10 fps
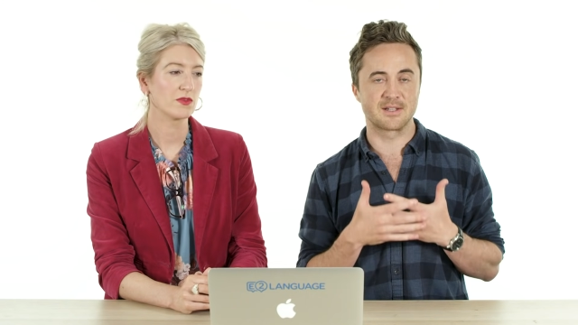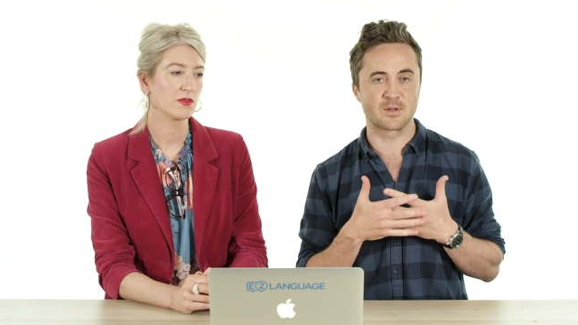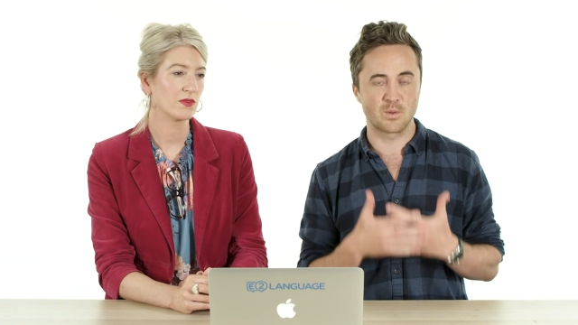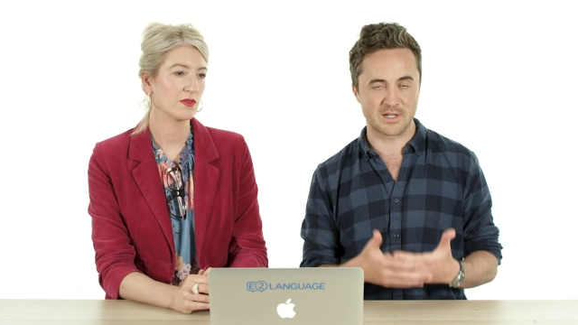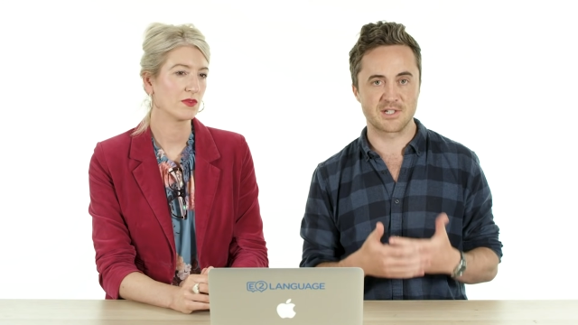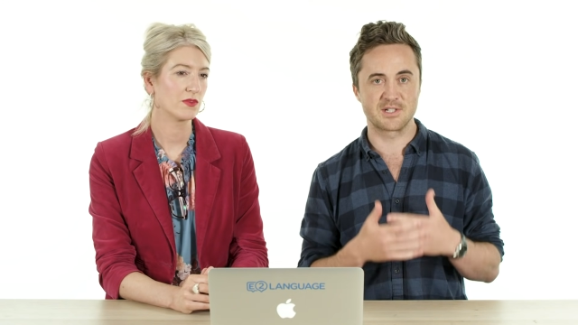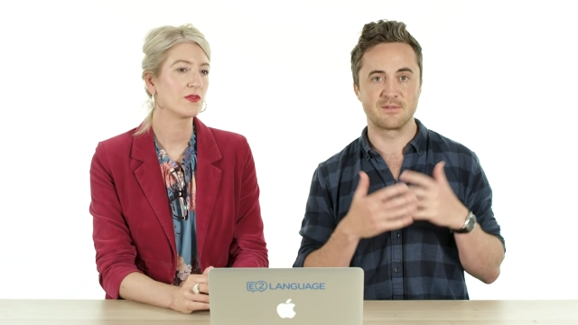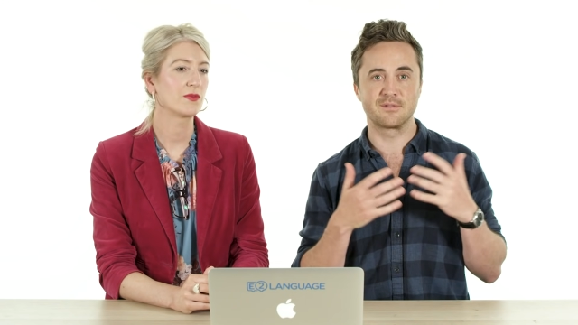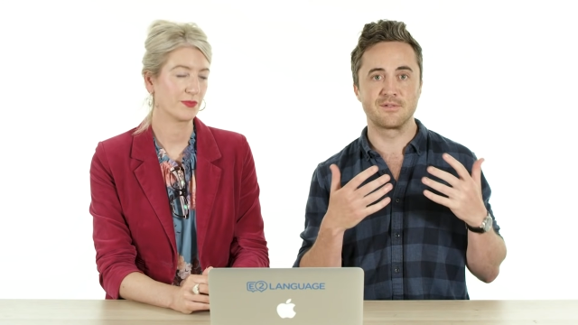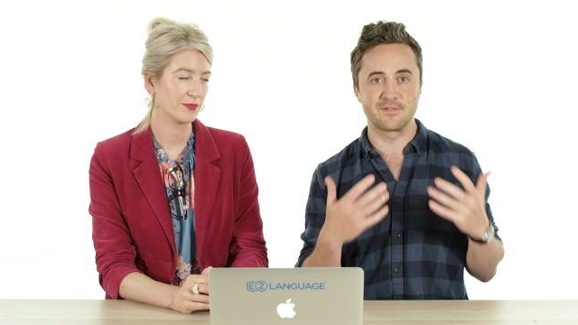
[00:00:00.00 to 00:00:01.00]
Speaker 1: the
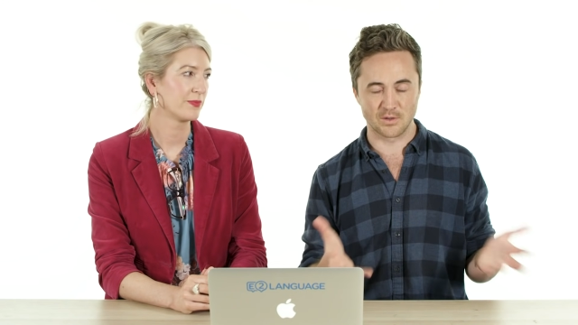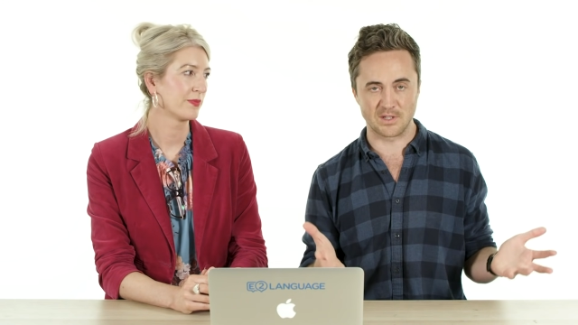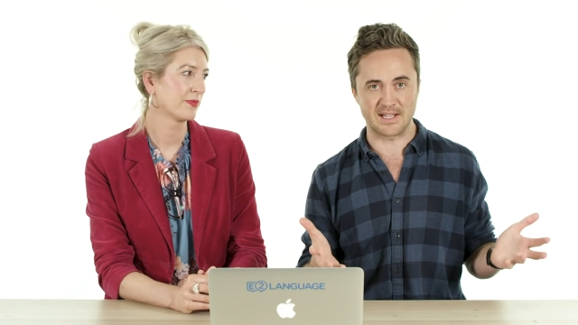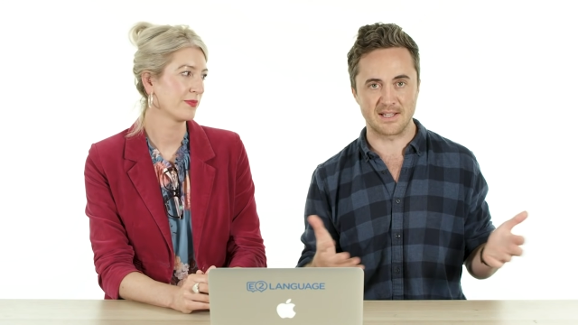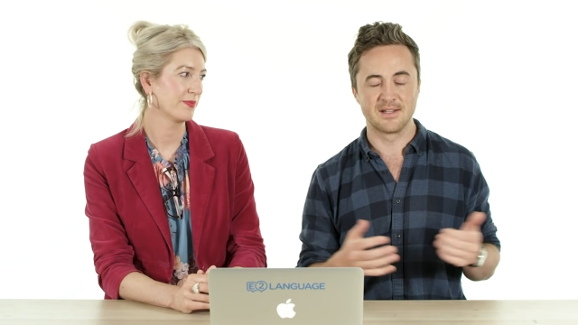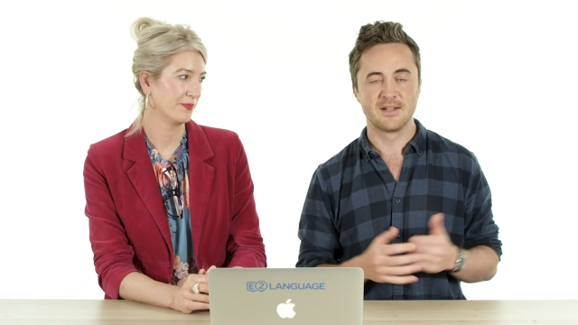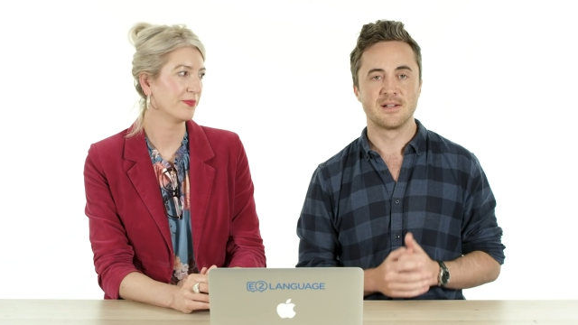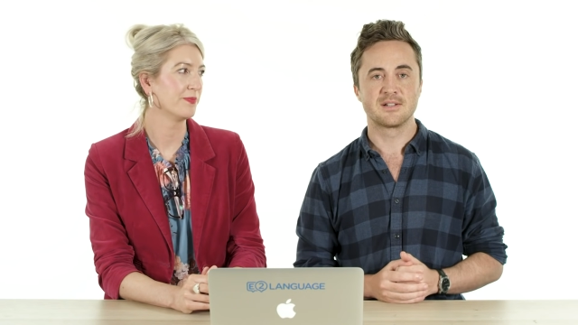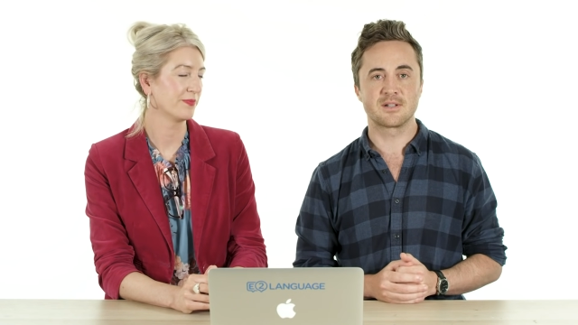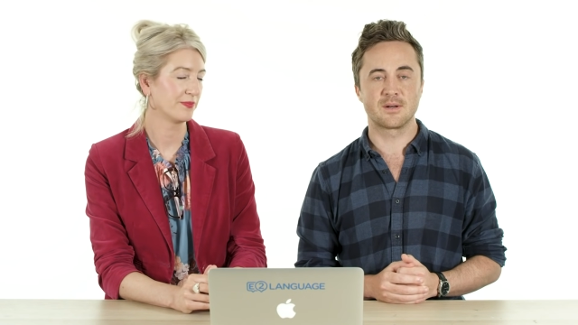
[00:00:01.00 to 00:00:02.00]
question fully. Mm -hmm.